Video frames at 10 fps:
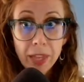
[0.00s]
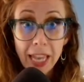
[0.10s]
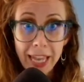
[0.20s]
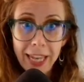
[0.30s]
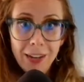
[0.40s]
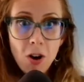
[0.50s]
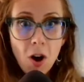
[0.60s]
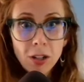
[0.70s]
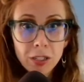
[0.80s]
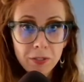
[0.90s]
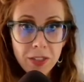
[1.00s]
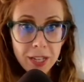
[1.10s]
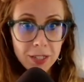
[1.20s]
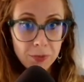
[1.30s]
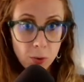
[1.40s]
in all of
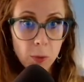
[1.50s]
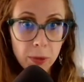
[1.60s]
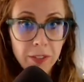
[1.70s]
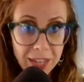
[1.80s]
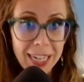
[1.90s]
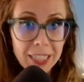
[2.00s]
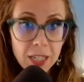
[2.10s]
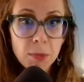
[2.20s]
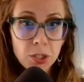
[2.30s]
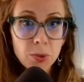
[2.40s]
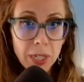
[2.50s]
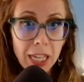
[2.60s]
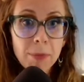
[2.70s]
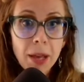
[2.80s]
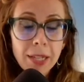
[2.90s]
this foreplay of getting someone to an
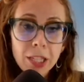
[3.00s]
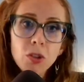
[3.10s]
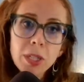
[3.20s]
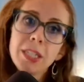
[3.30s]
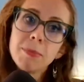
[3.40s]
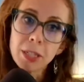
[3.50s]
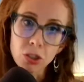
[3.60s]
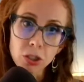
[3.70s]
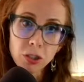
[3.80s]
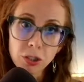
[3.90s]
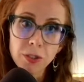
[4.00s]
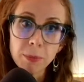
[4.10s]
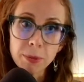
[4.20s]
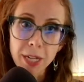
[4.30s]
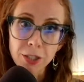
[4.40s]
email, like, you need to make sure you're using
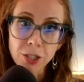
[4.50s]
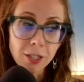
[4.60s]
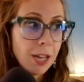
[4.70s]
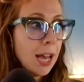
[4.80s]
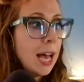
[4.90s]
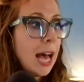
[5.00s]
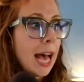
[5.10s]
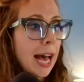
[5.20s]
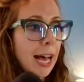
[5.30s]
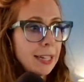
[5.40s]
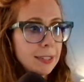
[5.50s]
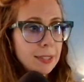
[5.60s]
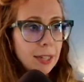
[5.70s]
protection. And